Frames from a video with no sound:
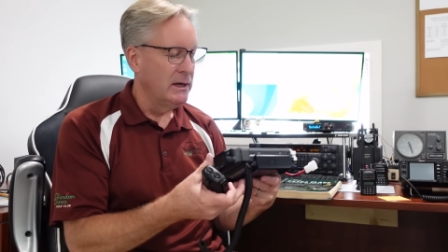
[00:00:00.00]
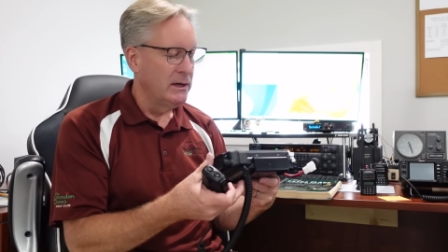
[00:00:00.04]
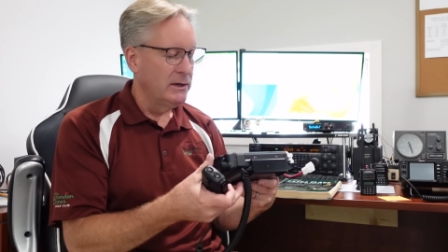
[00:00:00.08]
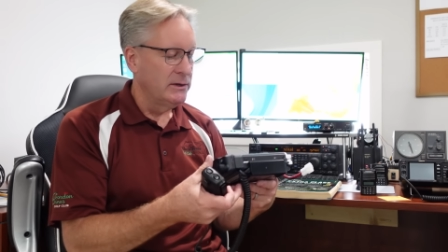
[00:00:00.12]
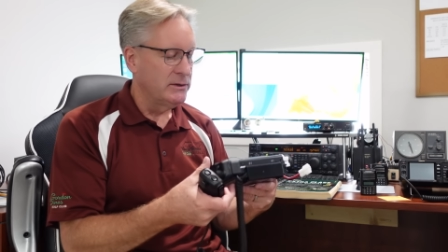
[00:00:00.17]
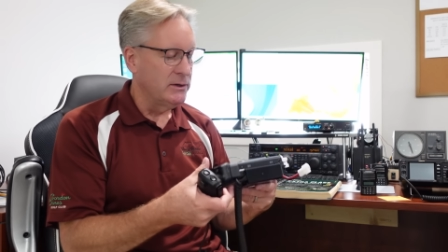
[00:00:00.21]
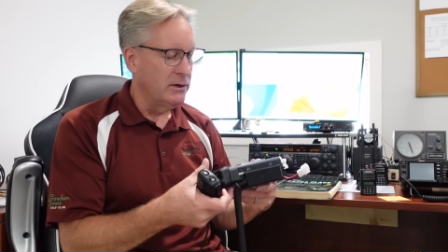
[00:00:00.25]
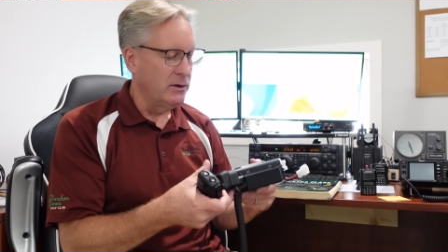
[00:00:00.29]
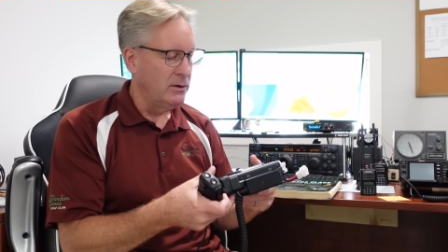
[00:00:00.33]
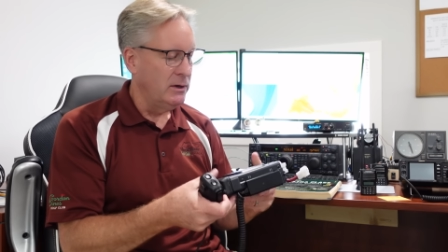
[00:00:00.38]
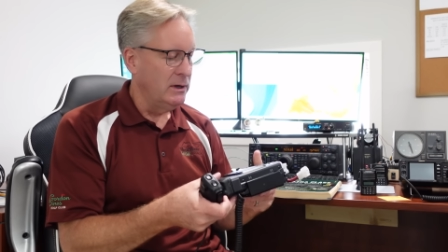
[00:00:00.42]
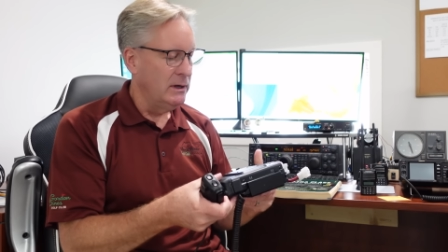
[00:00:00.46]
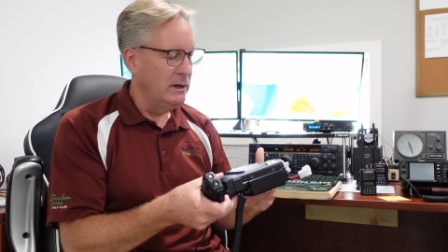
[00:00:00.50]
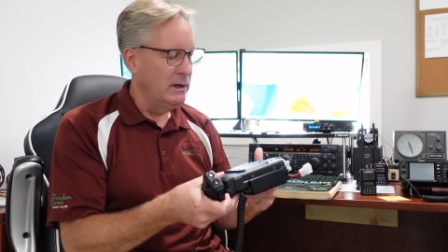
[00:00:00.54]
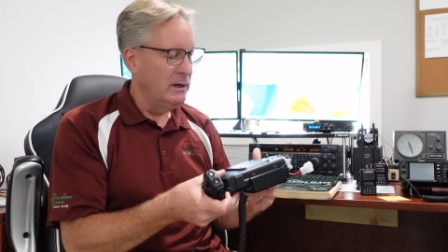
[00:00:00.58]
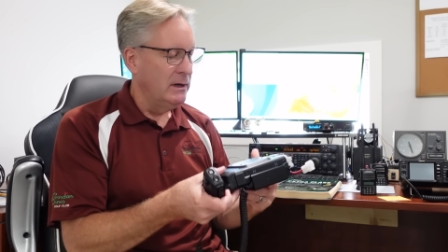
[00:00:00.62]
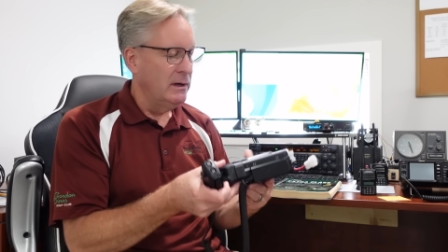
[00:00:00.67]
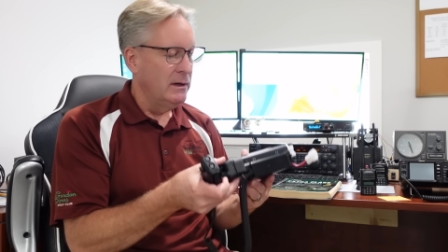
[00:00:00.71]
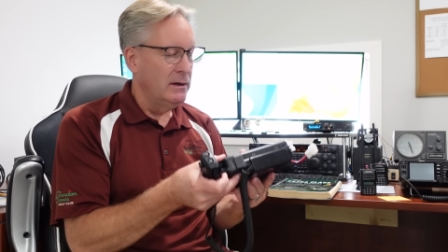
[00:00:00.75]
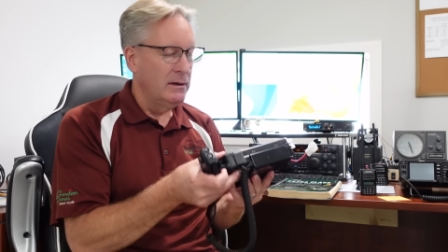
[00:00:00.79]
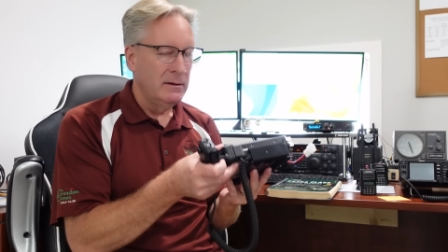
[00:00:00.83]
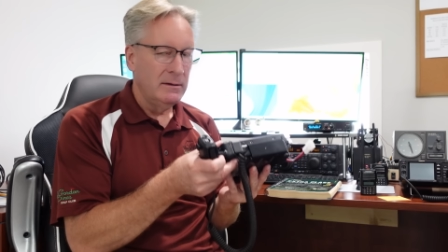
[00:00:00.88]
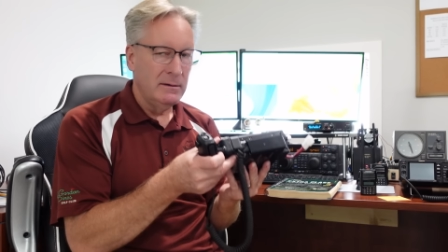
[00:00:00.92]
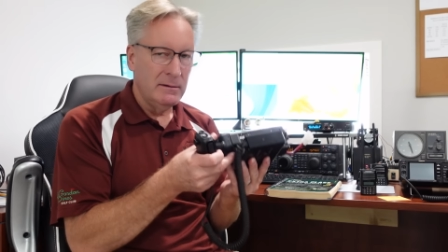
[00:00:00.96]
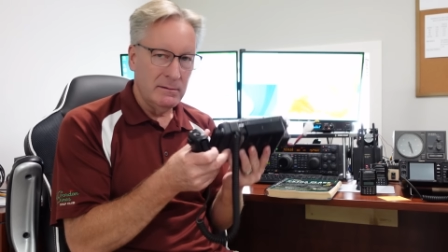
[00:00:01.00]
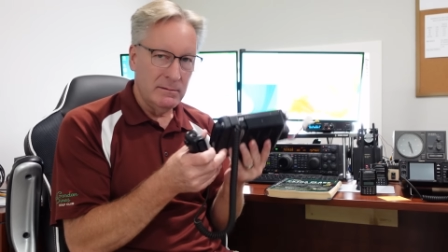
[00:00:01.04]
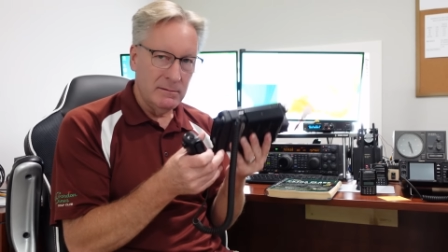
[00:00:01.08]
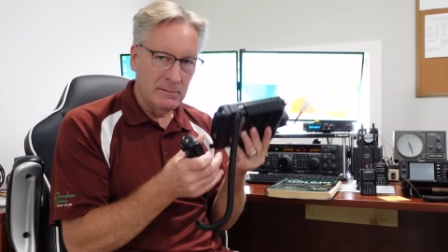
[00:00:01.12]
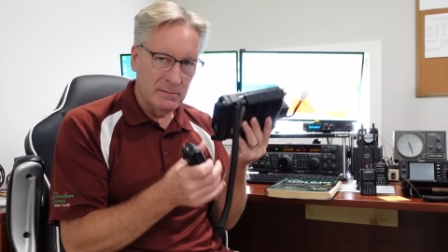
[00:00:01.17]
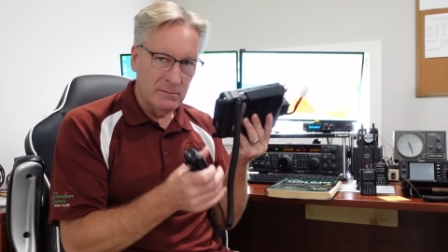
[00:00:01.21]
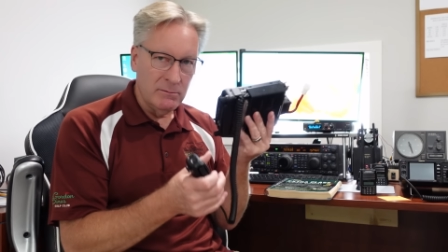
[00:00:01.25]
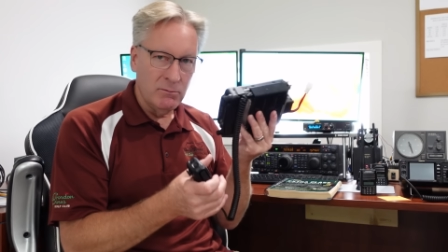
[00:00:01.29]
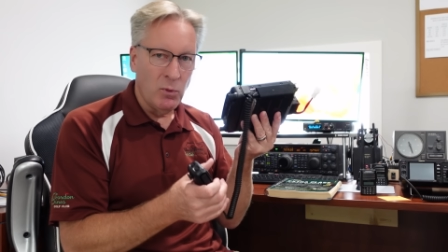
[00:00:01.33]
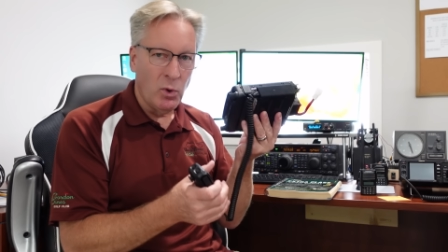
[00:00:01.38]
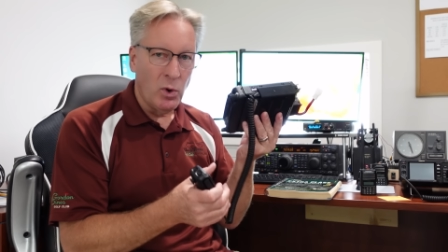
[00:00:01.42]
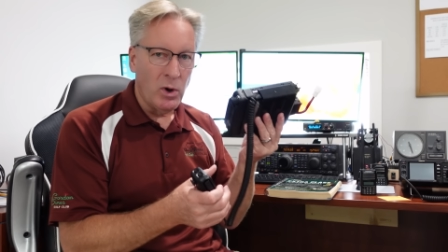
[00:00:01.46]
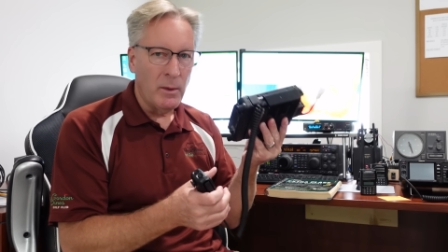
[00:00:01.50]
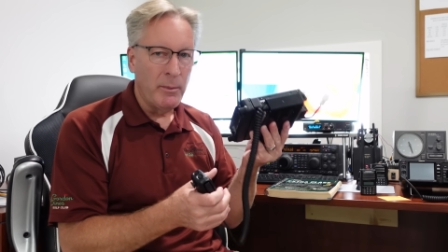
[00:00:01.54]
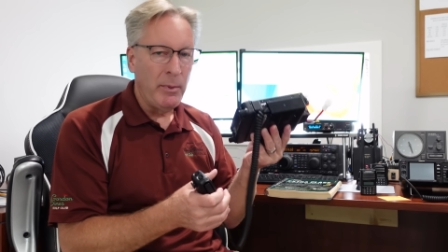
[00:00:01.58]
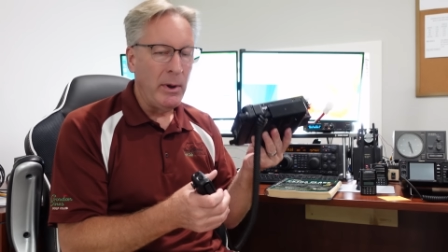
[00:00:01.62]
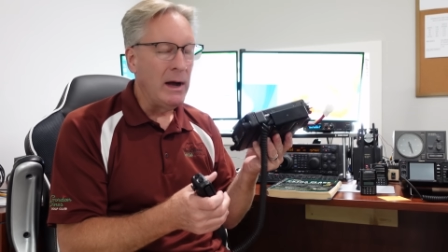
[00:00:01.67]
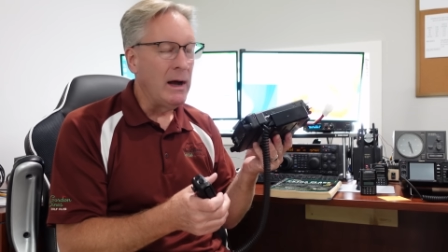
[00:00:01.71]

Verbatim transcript: So more